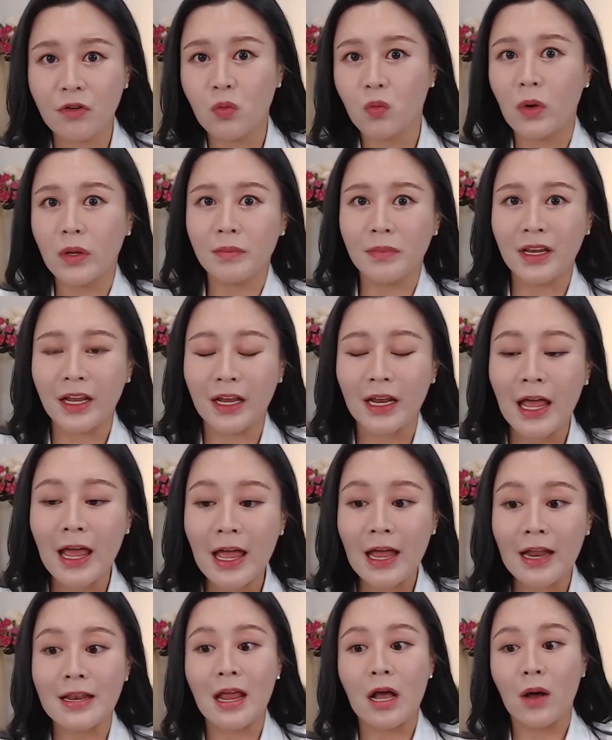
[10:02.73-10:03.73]
1 minute
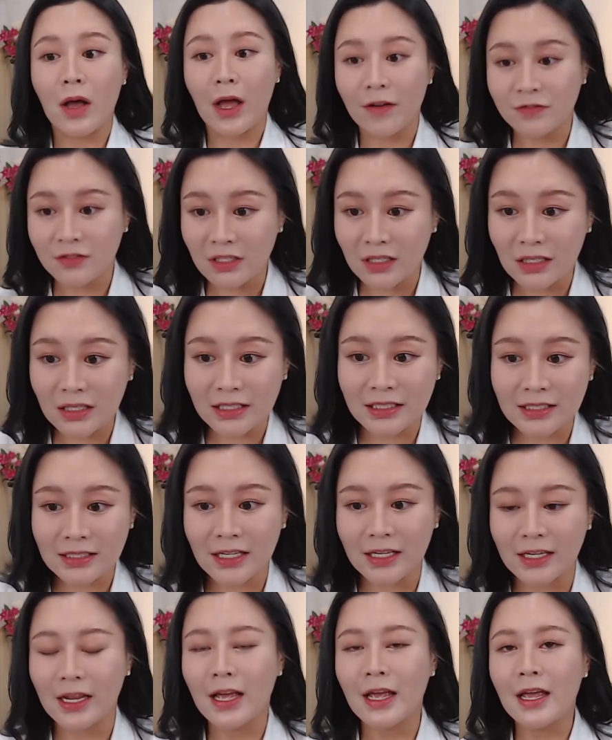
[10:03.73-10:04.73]
and now I have to
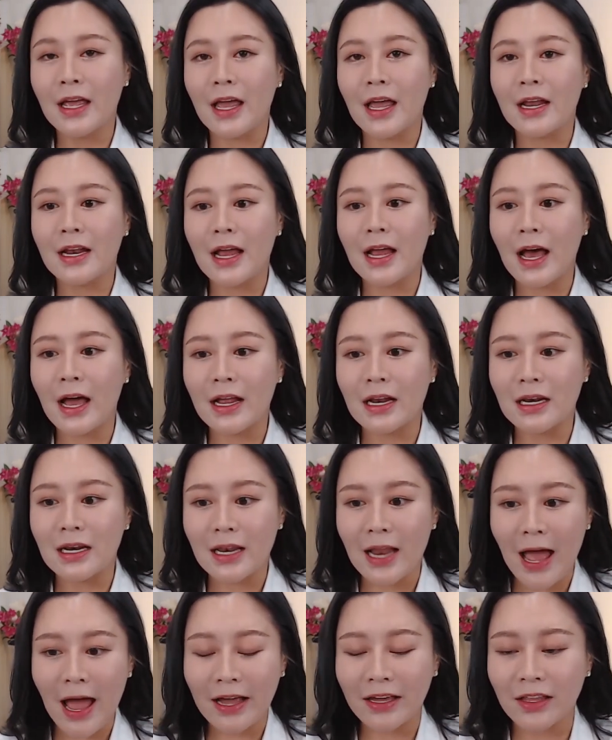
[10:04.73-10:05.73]
listen and I
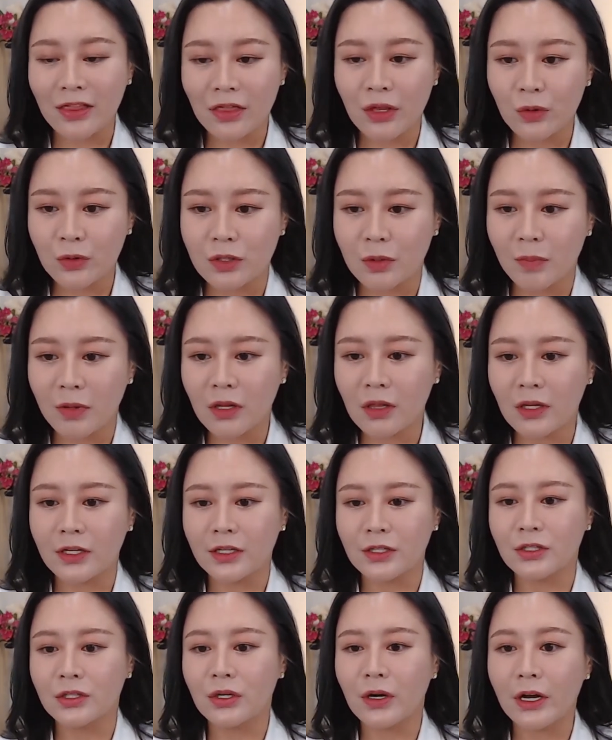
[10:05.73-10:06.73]
lack in those
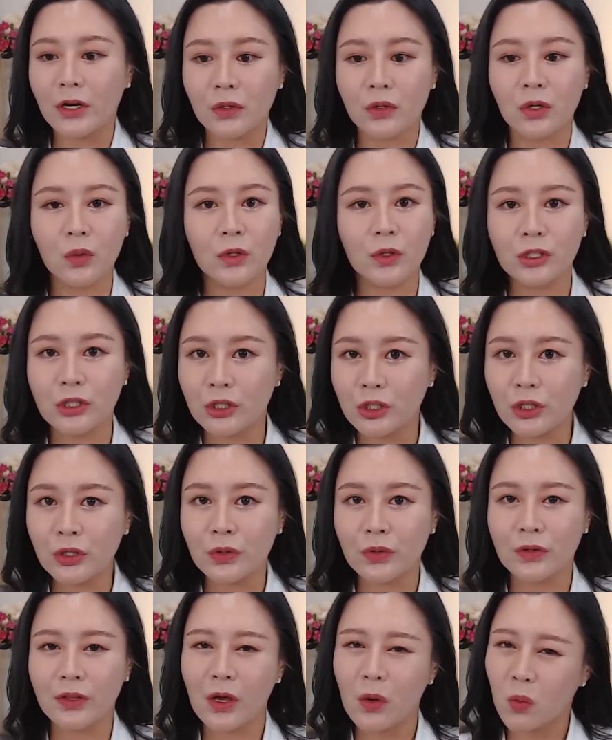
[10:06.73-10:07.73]
abilities, so I don't know what to
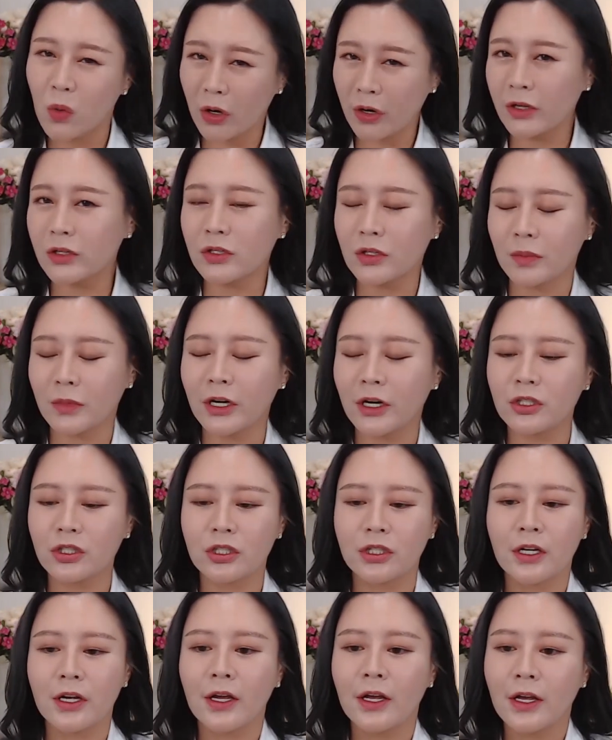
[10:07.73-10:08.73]
do." They worry too
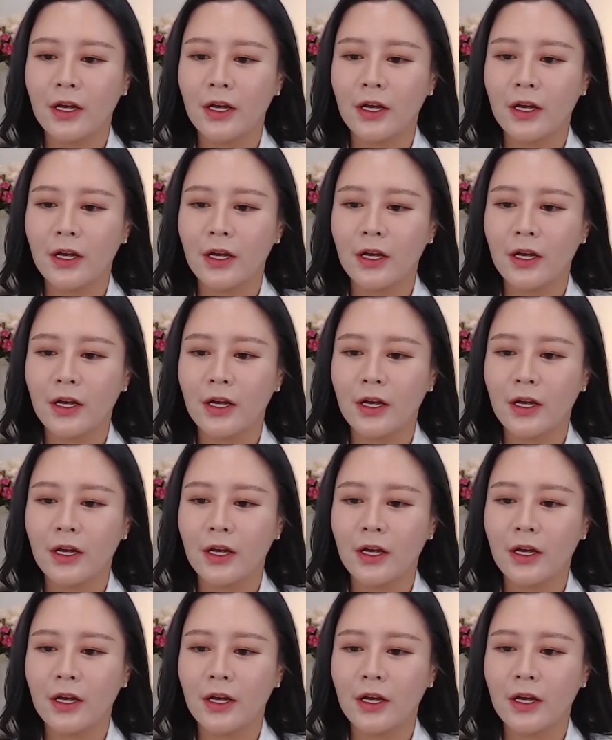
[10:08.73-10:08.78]
much.